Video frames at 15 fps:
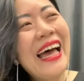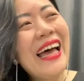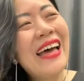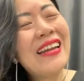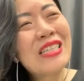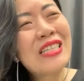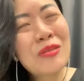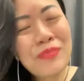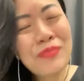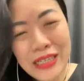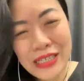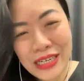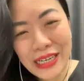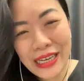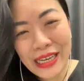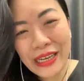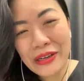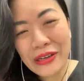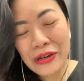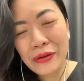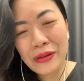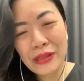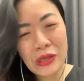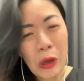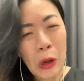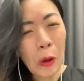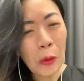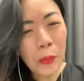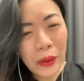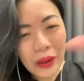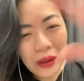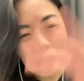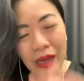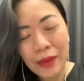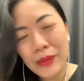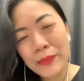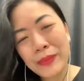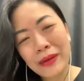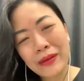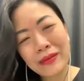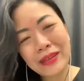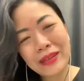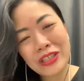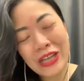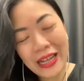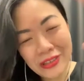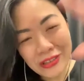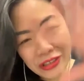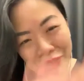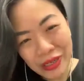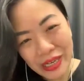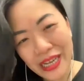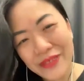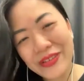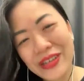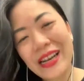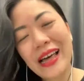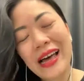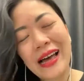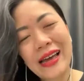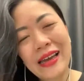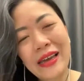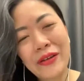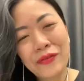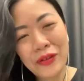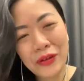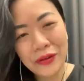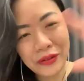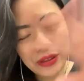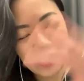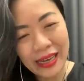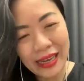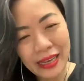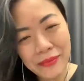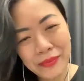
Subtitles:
And especially, there's a whole build up about the challenges you can have in life and all that.